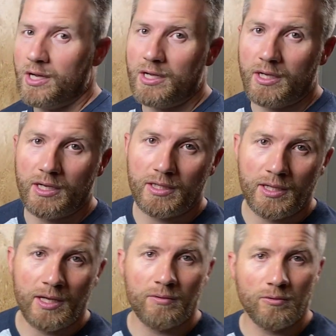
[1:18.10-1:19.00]
and
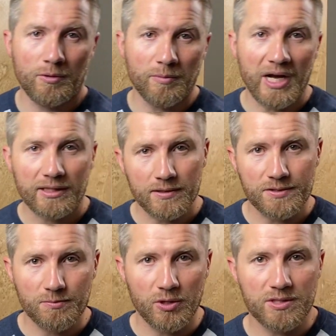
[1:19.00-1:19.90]
then we'll be back to
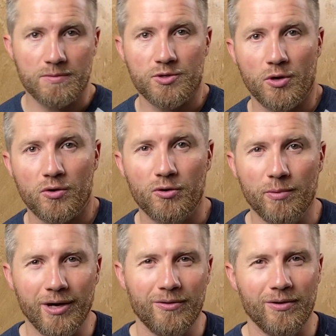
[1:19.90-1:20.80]
spread some charcoal
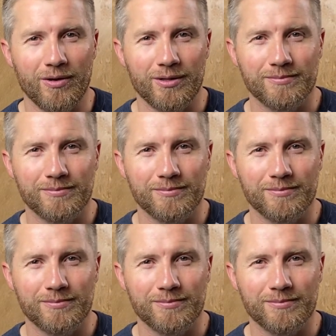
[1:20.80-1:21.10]
powder on it.